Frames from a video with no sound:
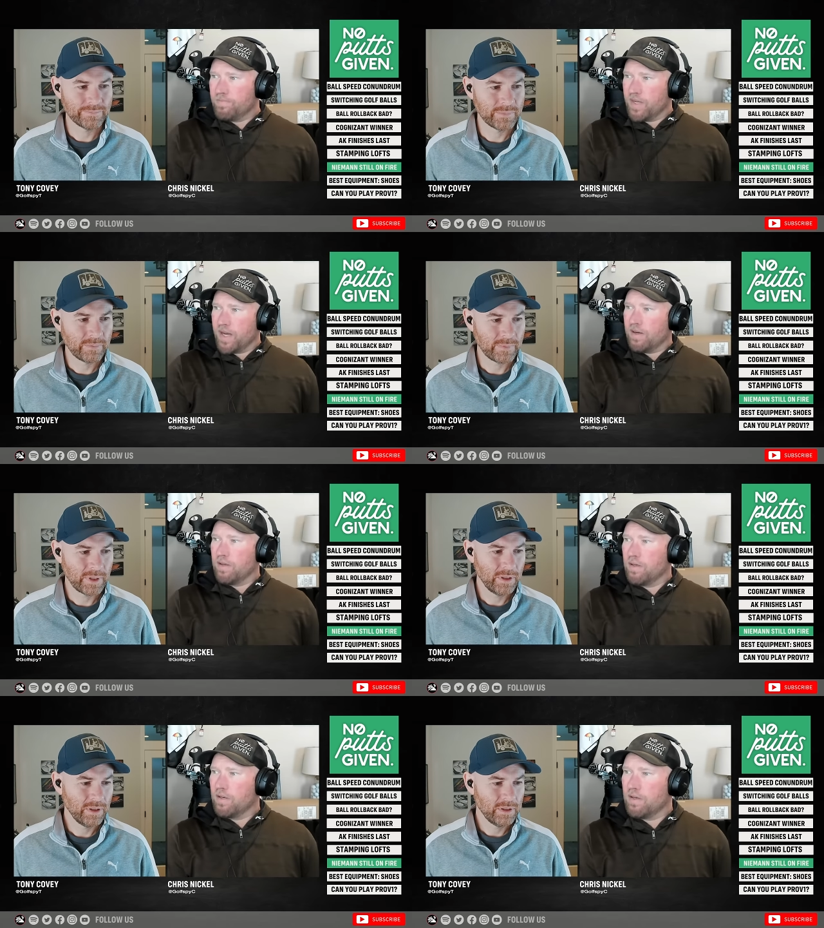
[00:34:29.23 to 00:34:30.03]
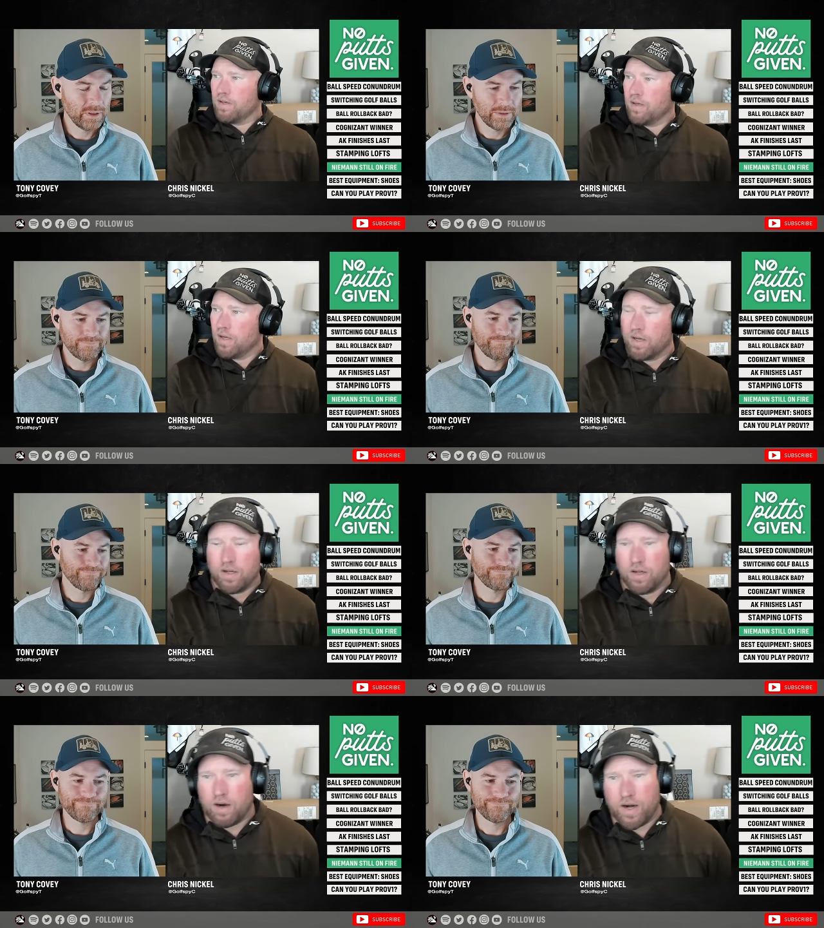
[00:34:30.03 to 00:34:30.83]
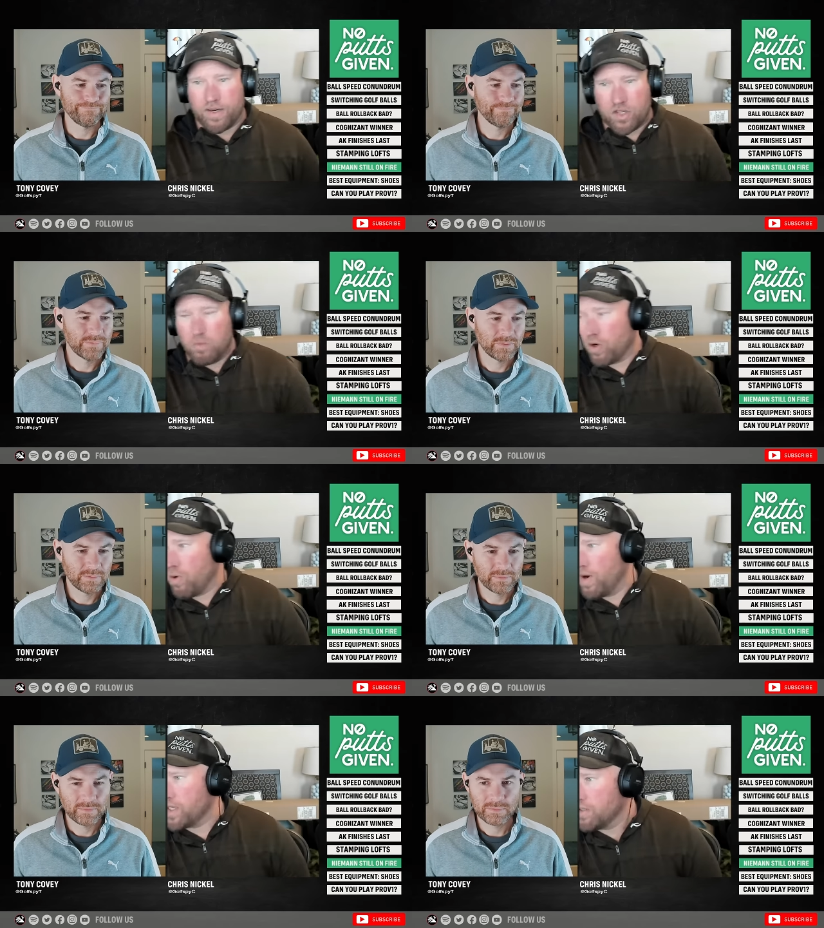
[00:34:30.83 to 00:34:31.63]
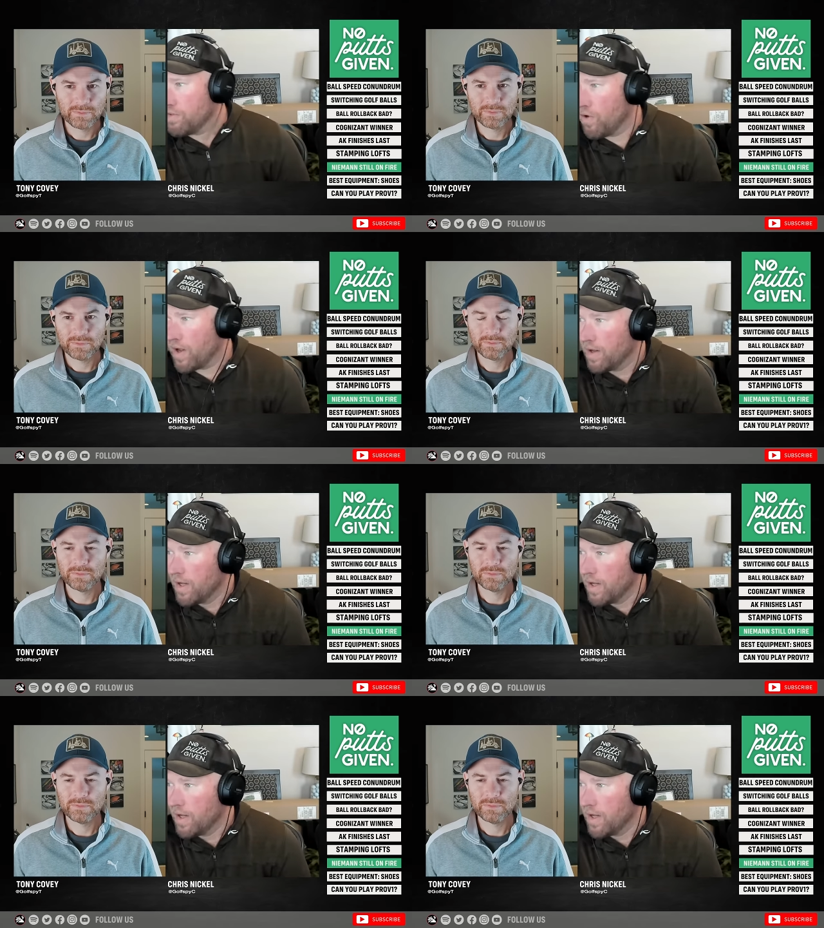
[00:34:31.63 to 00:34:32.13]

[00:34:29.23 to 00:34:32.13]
Speaker 1: yeah. All right, two more questions for you.